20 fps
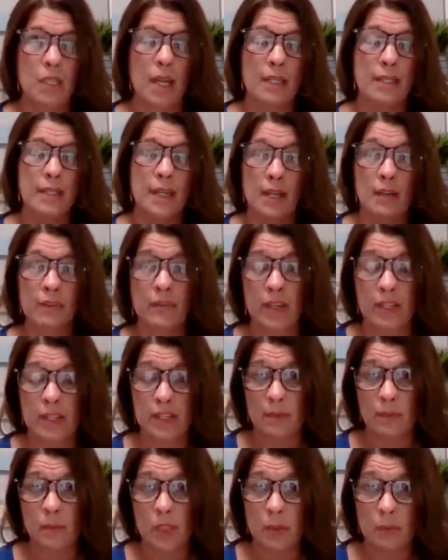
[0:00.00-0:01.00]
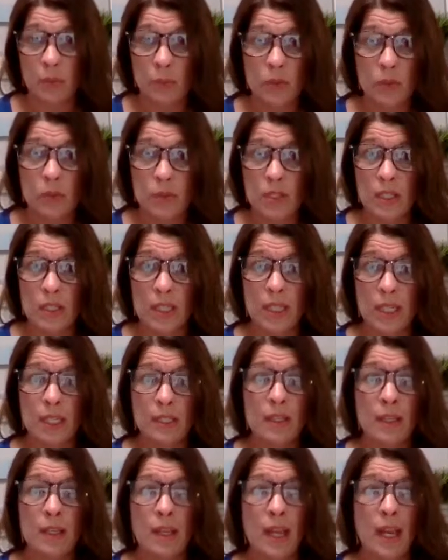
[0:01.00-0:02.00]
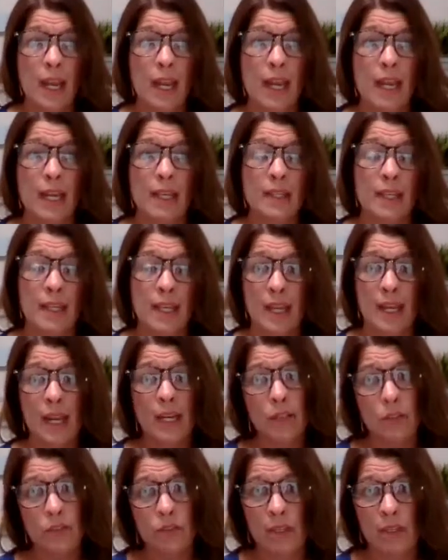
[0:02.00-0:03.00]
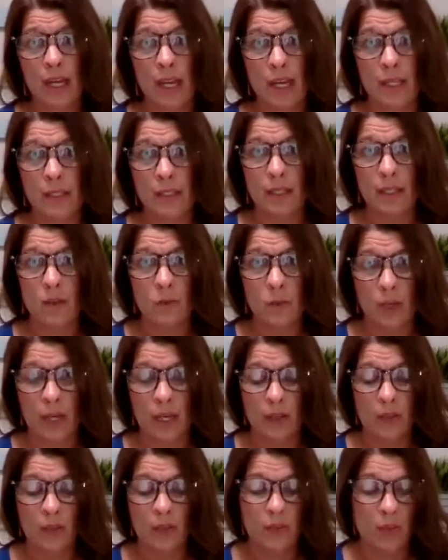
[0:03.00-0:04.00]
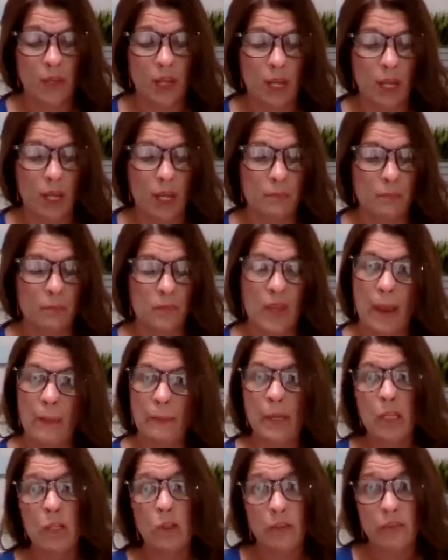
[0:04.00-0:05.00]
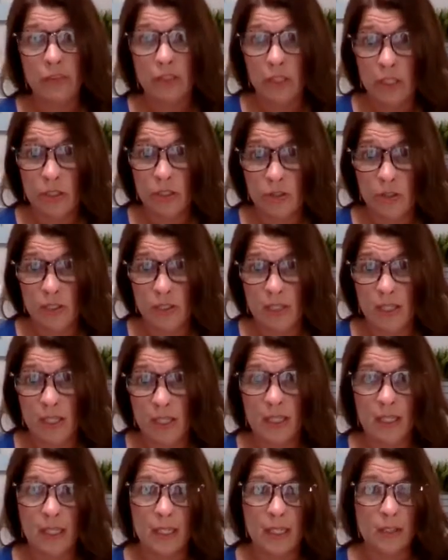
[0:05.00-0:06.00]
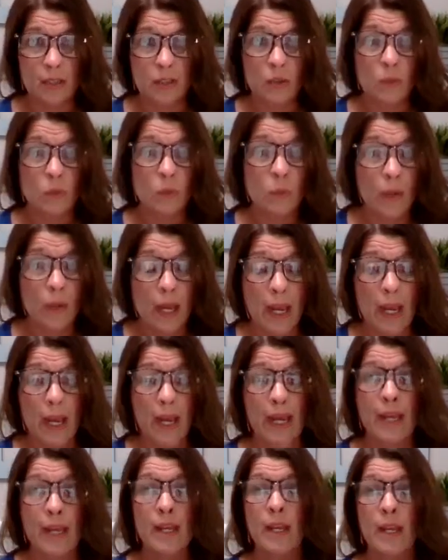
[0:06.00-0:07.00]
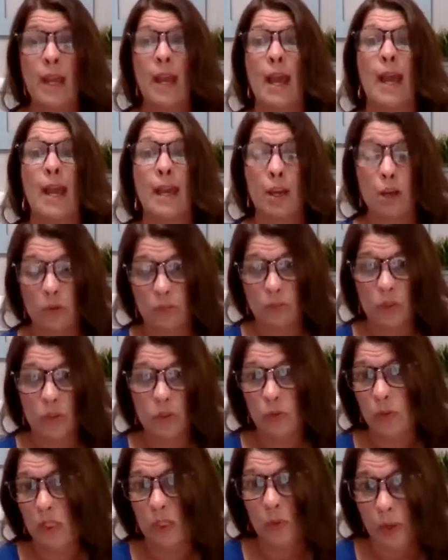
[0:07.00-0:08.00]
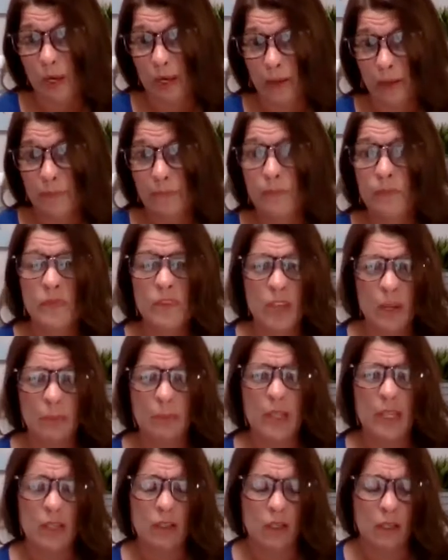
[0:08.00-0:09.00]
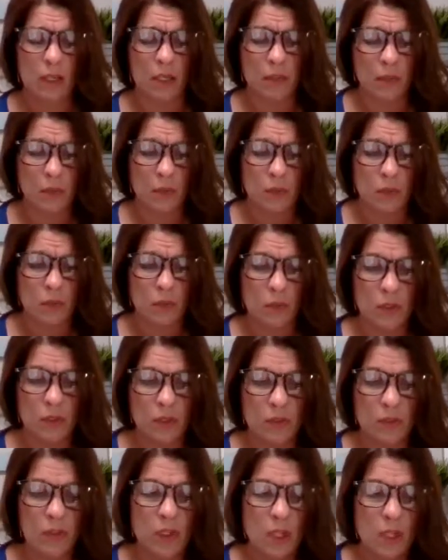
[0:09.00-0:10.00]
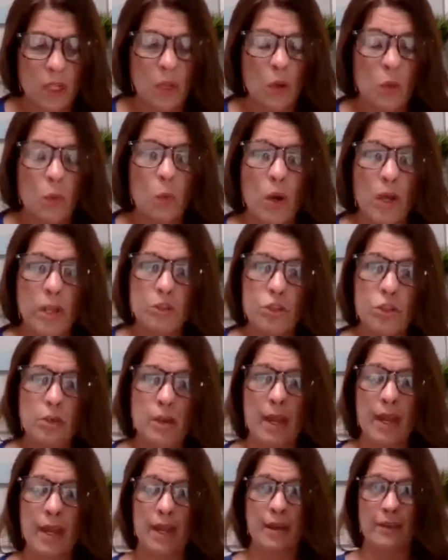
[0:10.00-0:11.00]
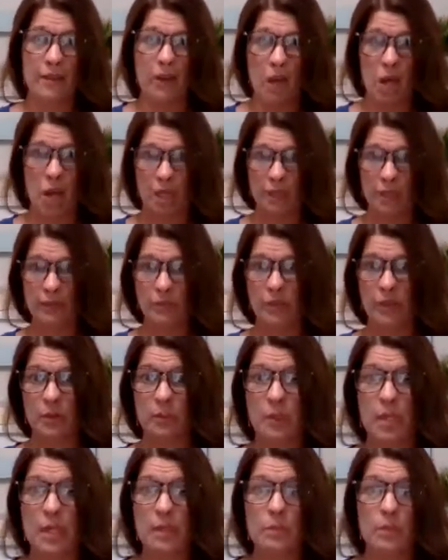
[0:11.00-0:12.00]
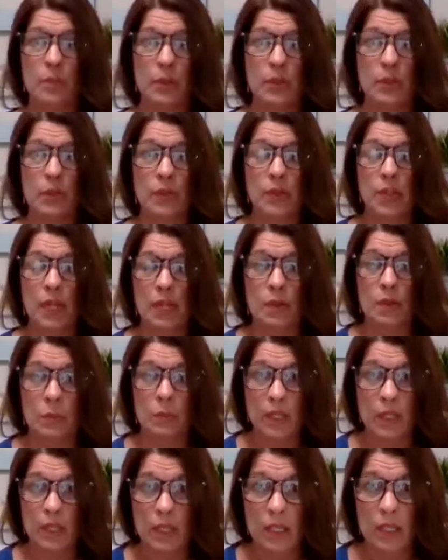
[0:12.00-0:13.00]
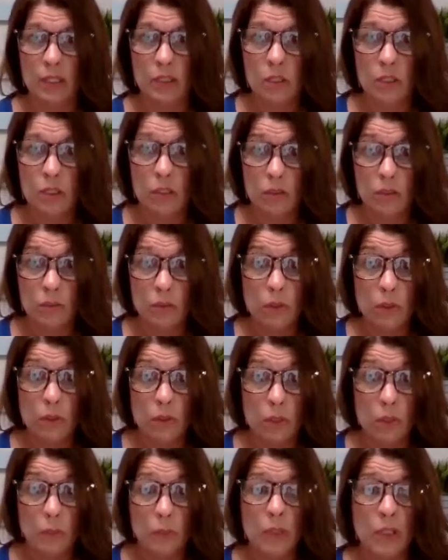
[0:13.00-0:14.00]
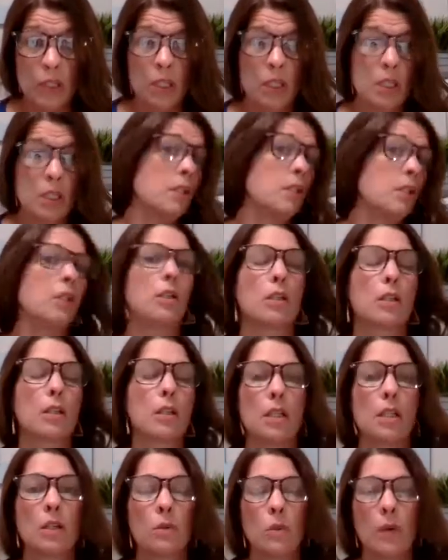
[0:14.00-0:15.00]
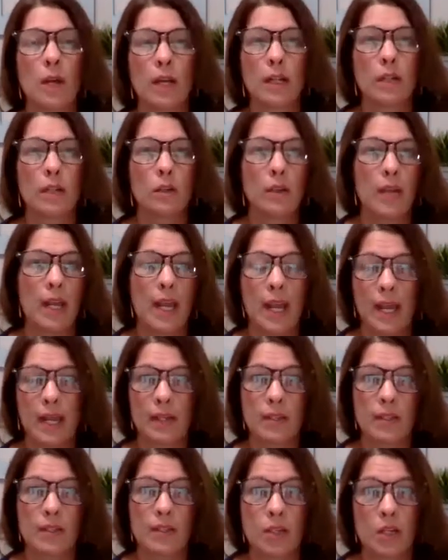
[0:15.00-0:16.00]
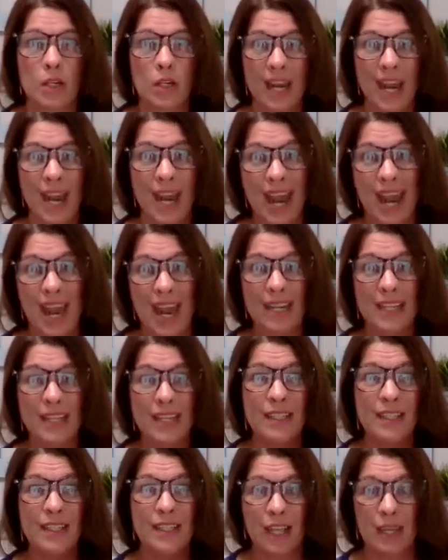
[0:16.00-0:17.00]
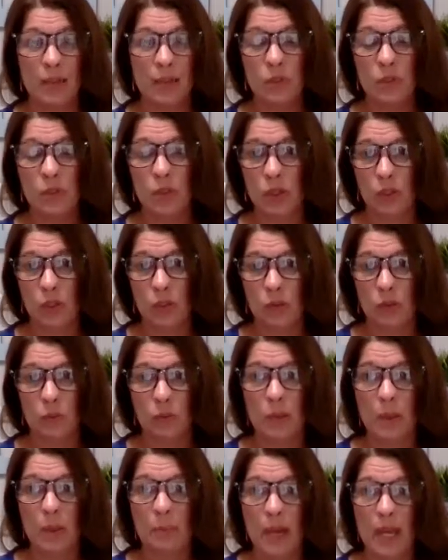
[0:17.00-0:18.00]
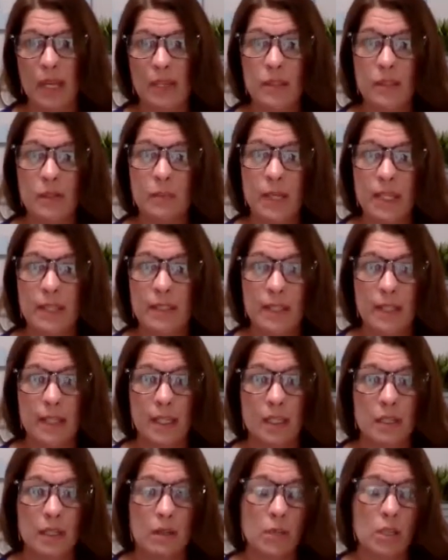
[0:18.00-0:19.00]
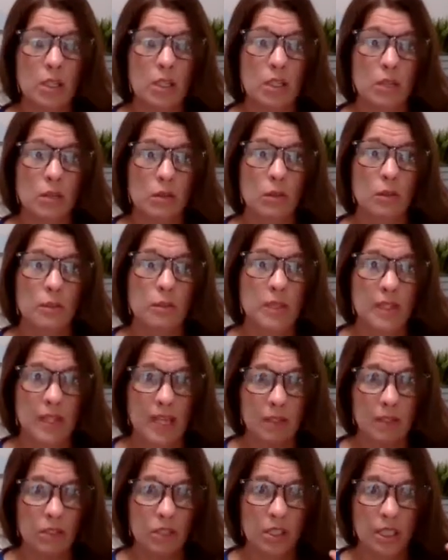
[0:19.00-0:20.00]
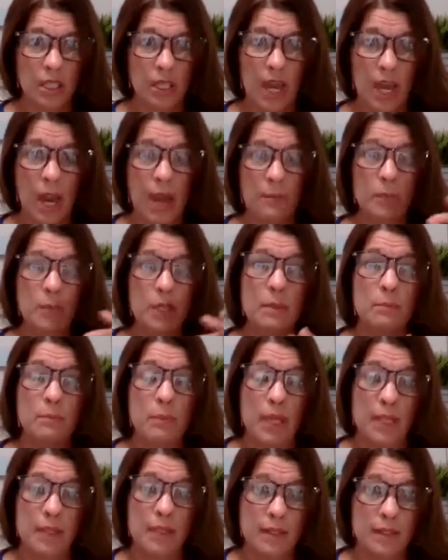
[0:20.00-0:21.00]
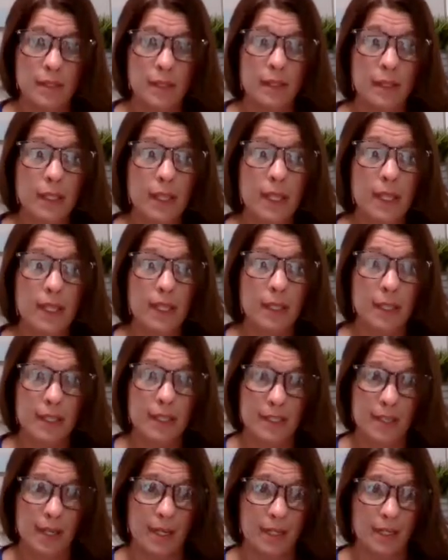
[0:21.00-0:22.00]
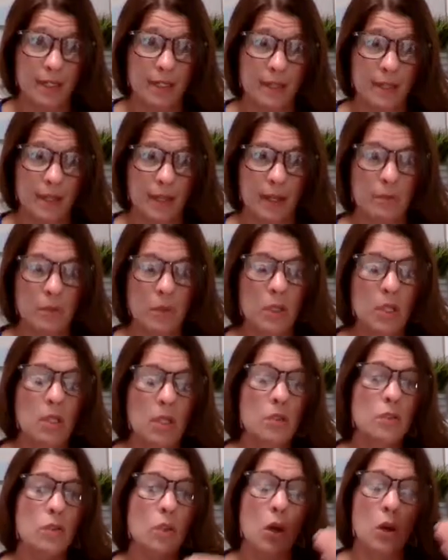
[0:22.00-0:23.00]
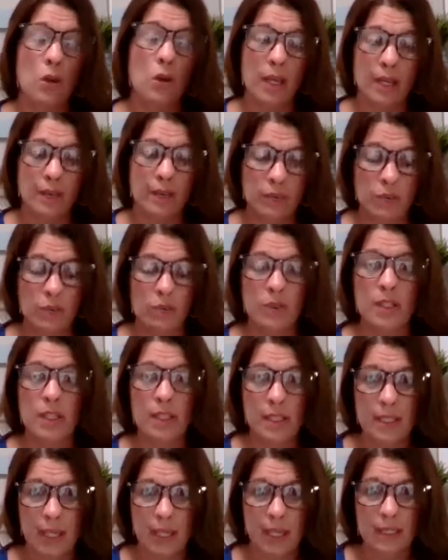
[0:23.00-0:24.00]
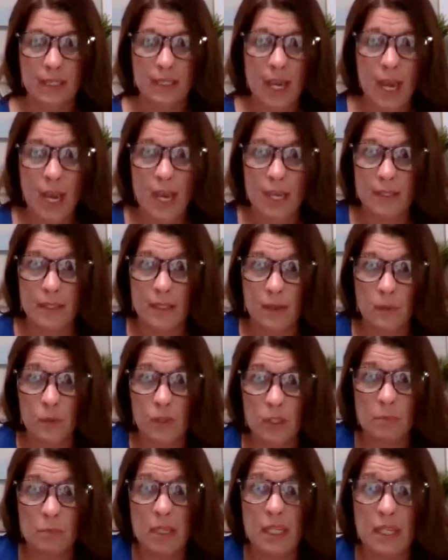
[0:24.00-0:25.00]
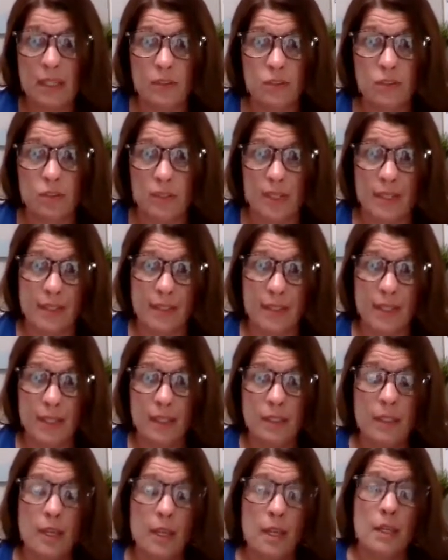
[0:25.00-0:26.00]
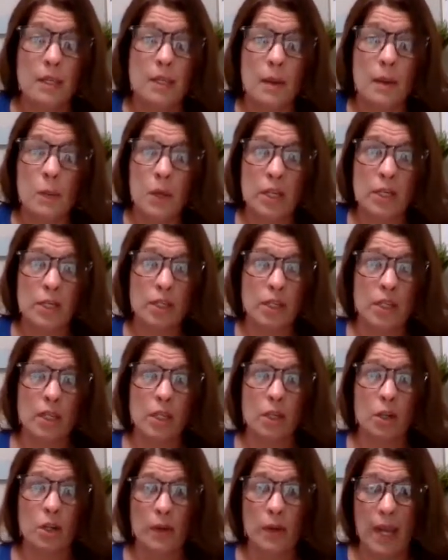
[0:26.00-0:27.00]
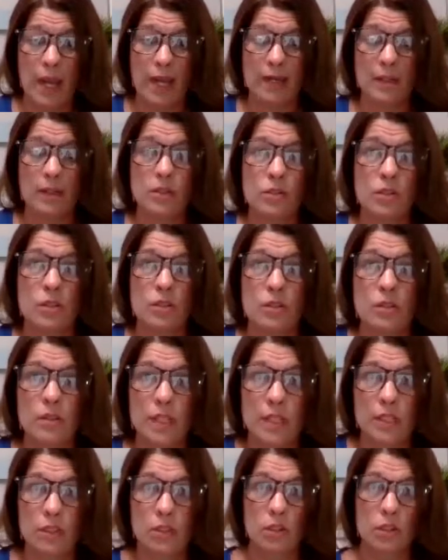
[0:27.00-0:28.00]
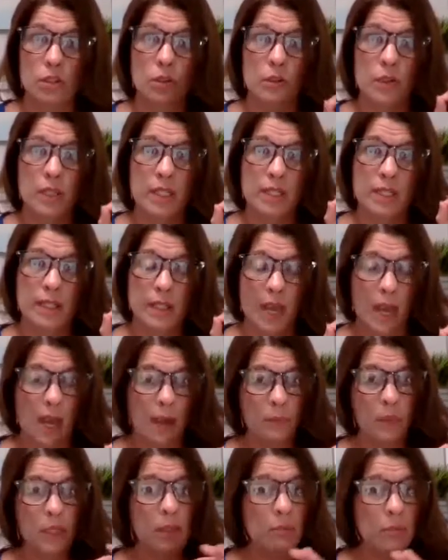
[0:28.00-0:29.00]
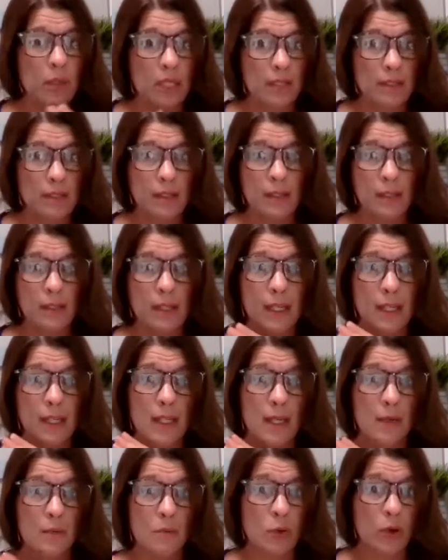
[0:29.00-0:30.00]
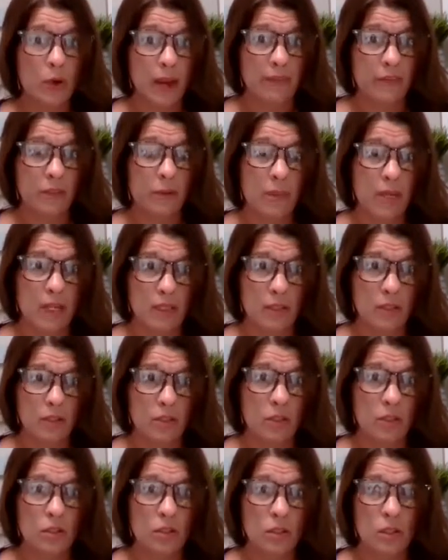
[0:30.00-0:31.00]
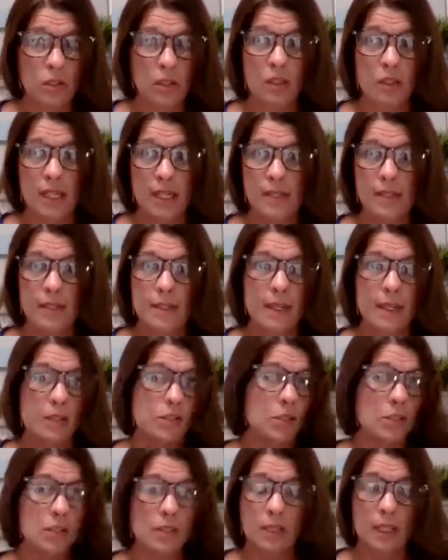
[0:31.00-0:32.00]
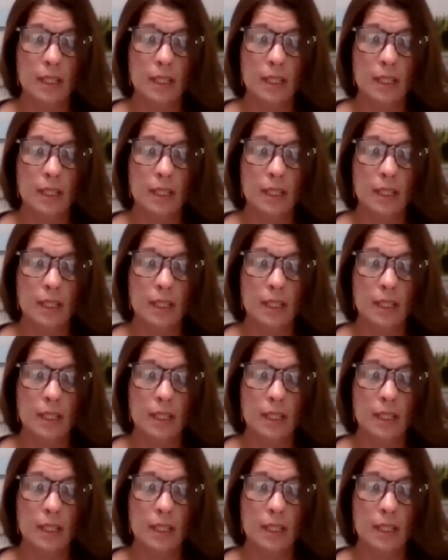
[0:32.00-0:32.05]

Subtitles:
identify something personally, and then I usually end it with, let me know if you're interested. Either way, I hope you're doing well. Something along those sorts. Once you have all of the people that are within your group, you're going to want to go ahead and start adding them to the group. The best way to get them in the group is actually to copy and paste the link and send it to them. So if Susie said, yes, I would be interested, then what you're going to go ahead and do is you're going to copy and paste the link and private message it to her and say, just